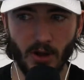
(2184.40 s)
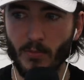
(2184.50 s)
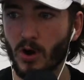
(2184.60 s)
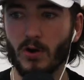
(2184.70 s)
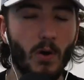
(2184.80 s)

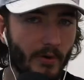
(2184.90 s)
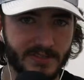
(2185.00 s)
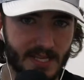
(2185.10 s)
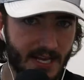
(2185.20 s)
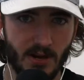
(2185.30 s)
goals.
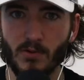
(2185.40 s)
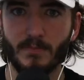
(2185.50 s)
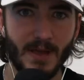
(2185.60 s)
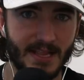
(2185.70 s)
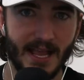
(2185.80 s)
They don't
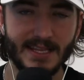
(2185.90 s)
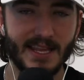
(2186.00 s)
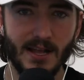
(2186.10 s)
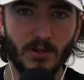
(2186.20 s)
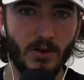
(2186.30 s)
make that
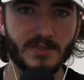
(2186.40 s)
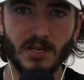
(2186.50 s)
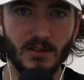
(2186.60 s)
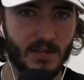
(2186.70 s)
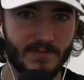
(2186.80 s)
thing closer.
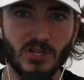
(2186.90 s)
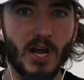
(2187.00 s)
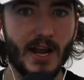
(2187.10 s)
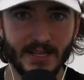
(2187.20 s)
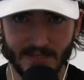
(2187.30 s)
The Leafs
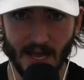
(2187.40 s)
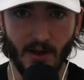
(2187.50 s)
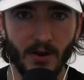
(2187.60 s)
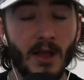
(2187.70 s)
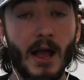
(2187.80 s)
shut it down.
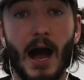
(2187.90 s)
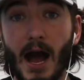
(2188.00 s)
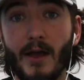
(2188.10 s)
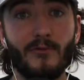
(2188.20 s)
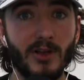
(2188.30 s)

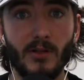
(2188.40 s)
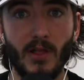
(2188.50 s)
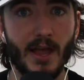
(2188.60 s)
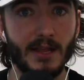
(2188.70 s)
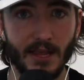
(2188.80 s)
I feel
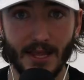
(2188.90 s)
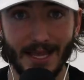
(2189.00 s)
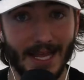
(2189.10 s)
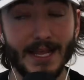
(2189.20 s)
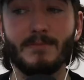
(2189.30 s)
like
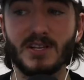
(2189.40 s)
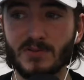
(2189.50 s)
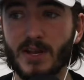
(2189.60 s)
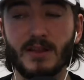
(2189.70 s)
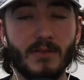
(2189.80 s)
in
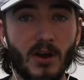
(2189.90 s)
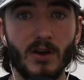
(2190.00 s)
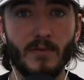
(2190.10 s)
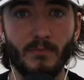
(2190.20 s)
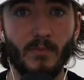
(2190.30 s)
between
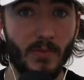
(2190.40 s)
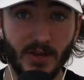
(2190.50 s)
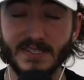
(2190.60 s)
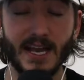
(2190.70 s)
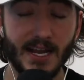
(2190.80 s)
the
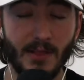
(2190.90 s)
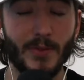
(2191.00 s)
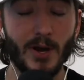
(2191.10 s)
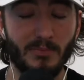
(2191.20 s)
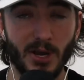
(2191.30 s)
second and
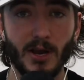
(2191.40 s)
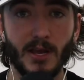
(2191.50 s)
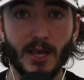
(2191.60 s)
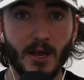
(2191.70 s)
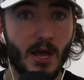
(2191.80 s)
third
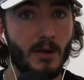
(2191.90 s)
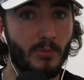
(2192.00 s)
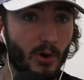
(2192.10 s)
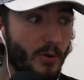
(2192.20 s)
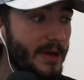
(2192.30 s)
period,
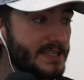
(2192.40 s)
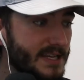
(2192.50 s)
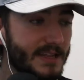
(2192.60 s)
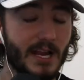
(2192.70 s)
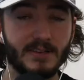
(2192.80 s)
Berube's
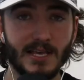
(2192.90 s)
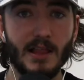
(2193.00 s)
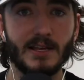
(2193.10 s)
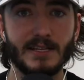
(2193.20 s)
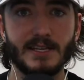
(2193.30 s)
in there
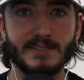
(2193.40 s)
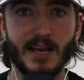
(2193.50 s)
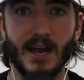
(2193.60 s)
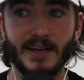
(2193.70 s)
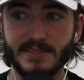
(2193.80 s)
telling these guys,